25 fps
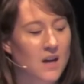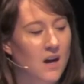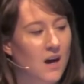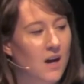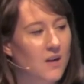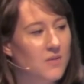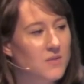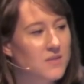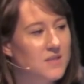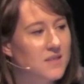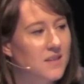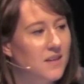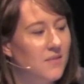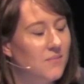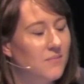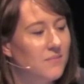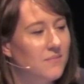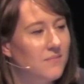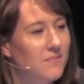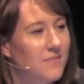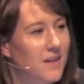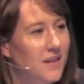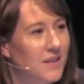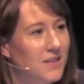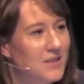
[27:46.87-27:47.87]
I
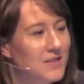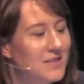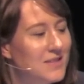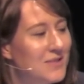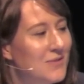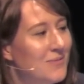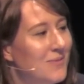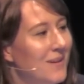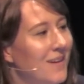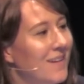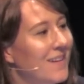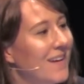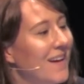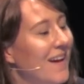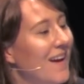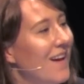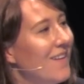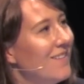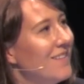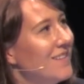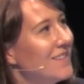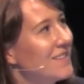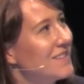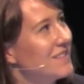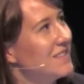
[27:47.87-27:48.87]
used to work at
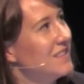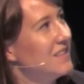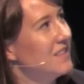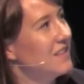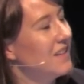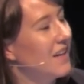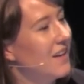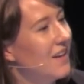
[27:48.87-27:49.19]
Ericsson,